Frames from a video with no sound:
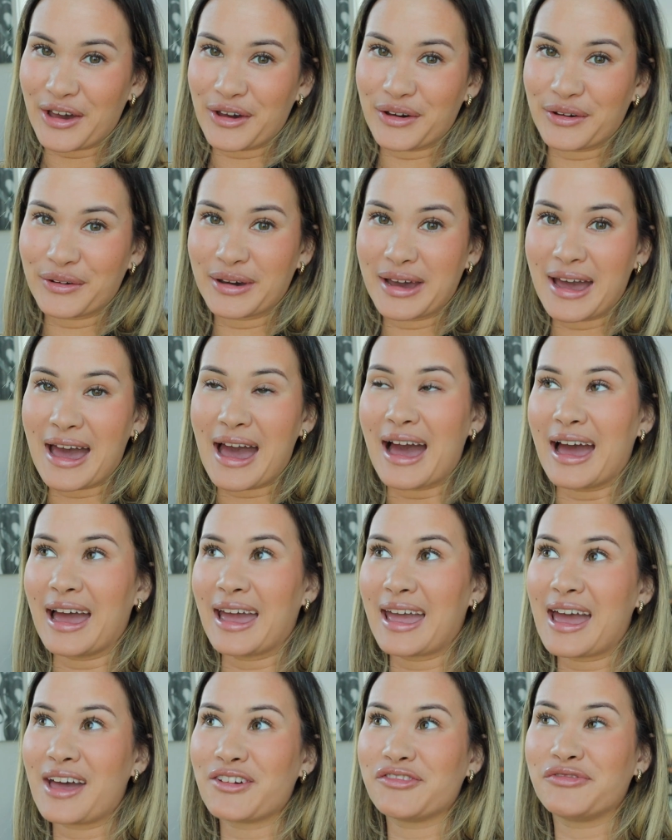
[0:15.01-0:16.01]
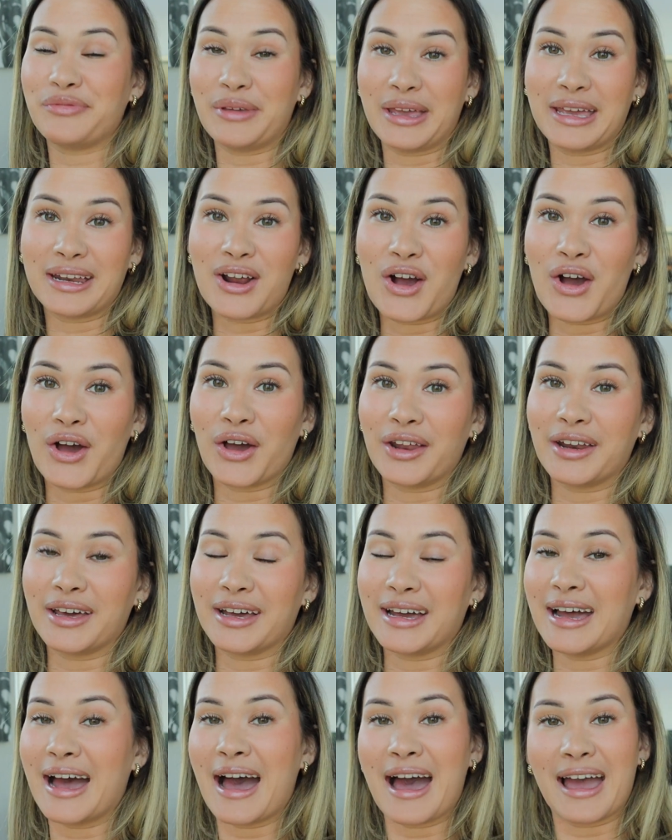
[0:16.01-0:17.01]
I have been on
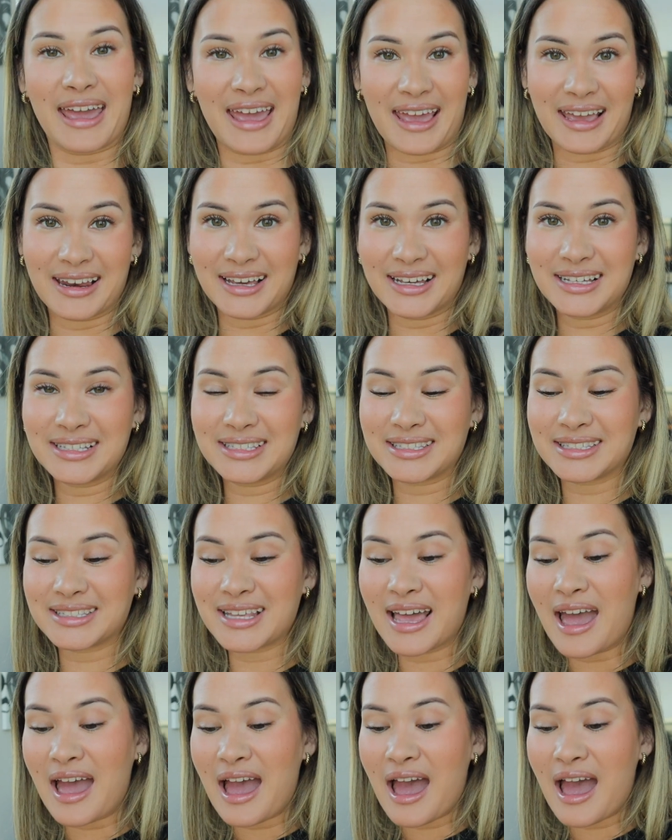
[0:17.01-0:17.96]
a hiatus,